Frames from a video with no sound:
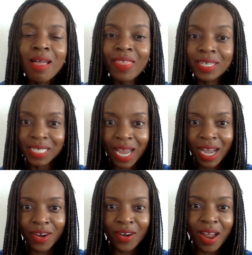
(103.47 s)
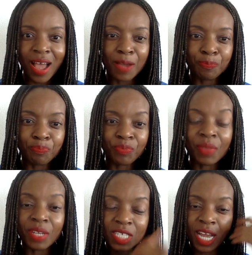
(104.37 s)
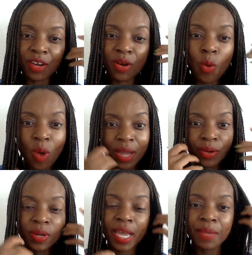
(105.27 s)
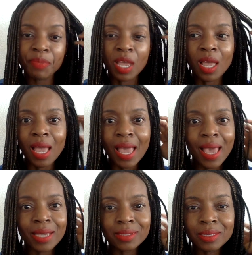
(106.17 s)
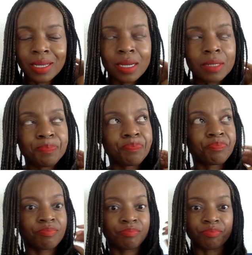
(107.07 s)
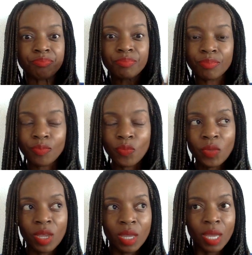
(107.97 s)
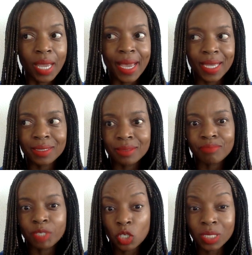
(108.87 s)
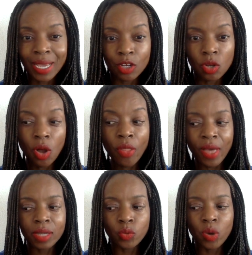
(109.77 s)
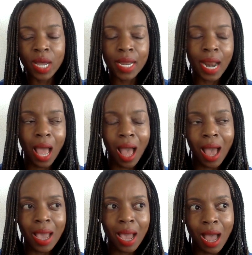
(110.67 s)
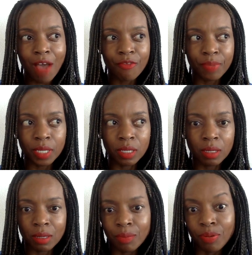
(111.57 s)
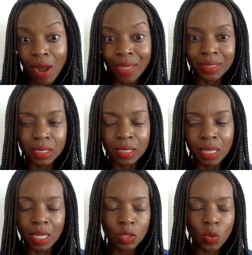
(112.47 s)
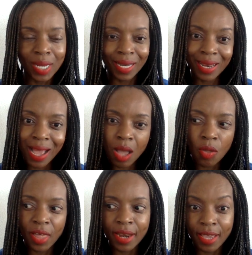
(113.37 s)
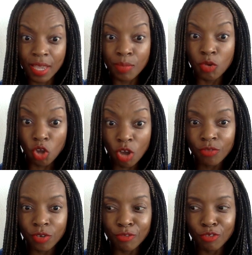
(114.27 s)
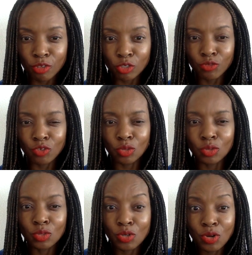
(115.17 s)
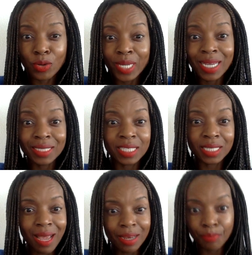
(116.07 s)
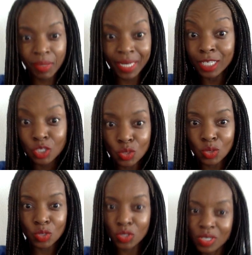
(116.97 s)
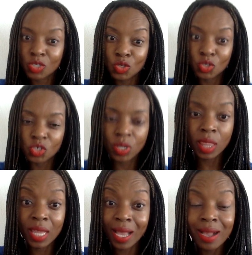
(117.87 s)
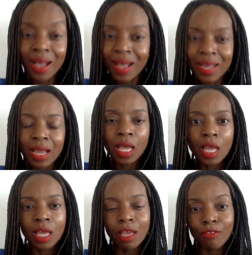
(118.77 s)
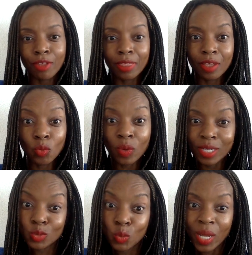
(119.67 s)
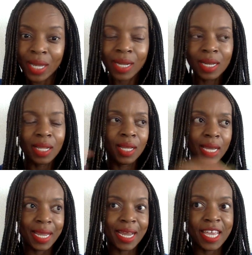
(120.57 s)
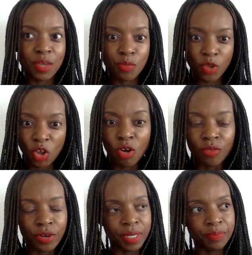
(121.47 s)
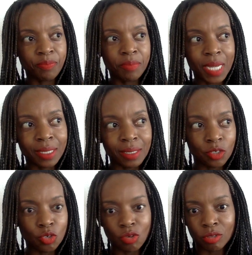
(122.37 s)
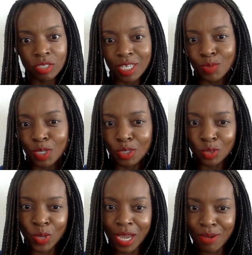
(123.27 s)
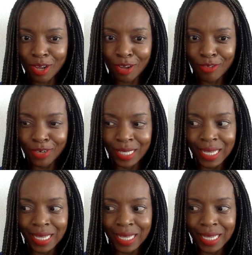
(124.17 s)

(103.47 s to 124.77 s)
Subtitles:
the chakra one, okay? And um, and because I know that one, I have been practicing that one. And now that I am recovering, for those of you who don't know it, I just had a meniscus surgery. Thank God, everything went well, and I am recovering. But you know, just because we are recovering